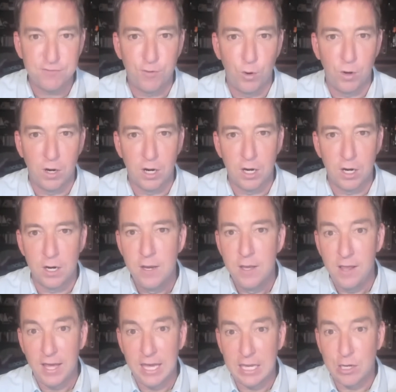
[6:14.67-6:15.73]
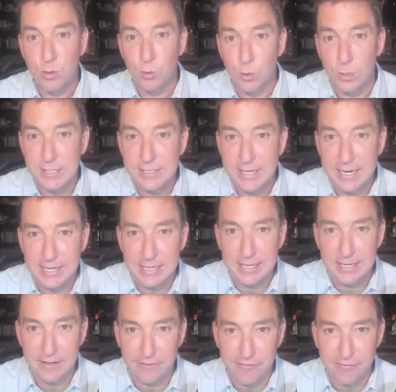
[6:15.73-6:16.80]
for a
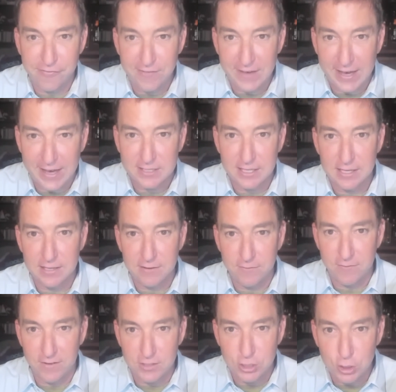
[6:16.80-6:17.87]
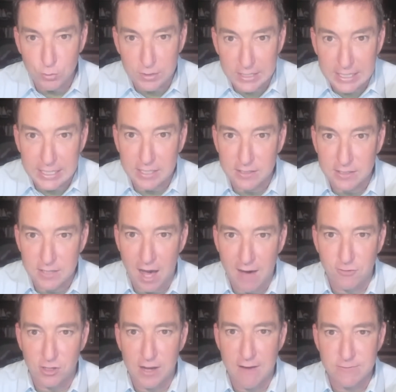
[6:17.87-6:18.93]
coordinated, effective, unique, novel
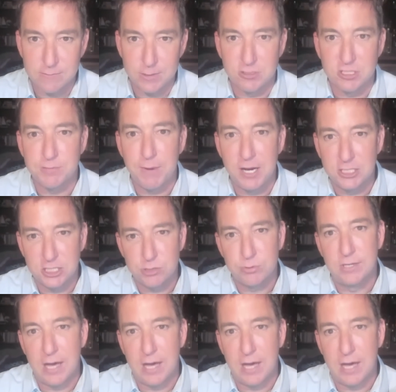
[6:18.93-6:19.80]
government response to a